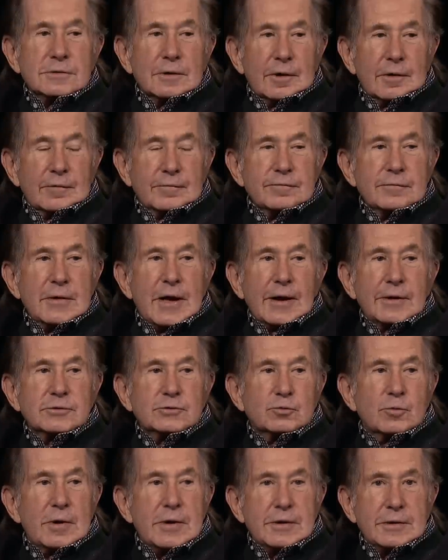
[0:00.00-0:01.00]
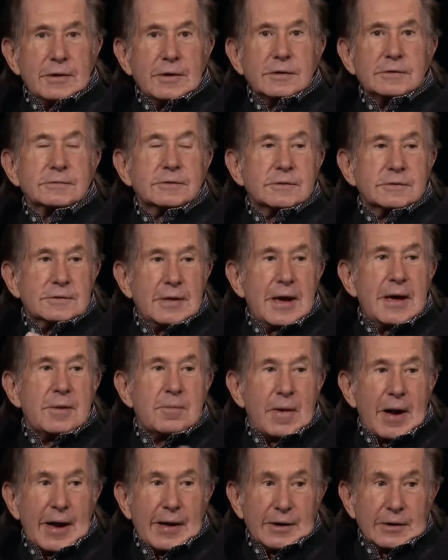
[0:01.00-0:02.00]
of next week, he's the day
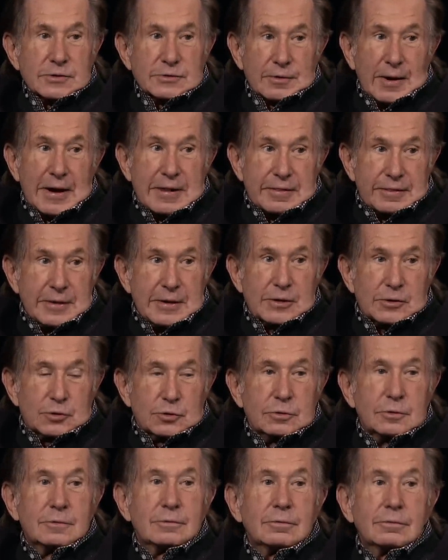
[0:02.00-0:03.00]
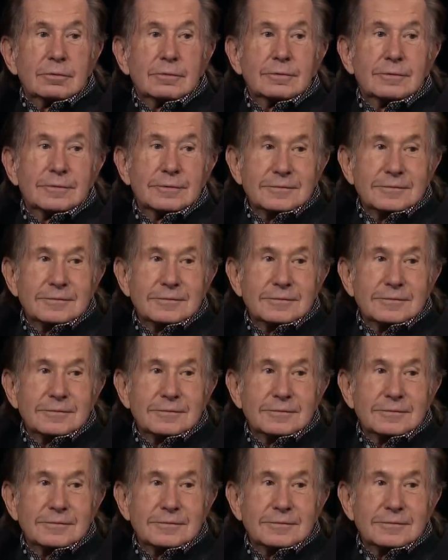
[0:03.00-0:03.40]
manager, I think. Wait a second.